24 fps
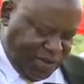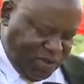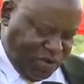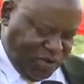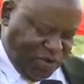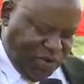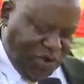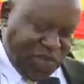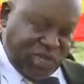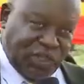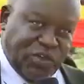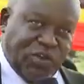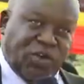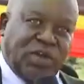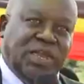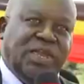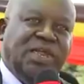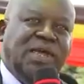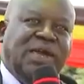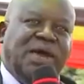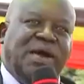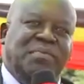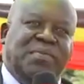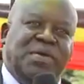So he joined
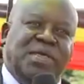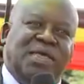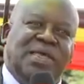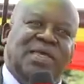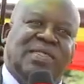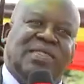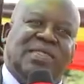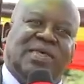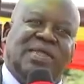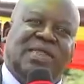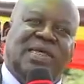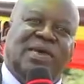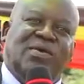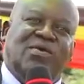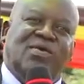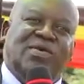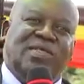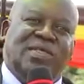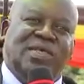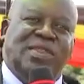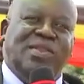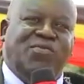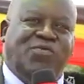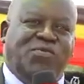the army. Yesterday
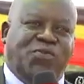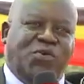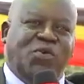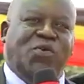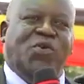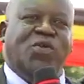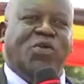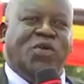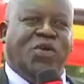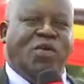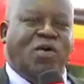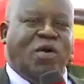was in full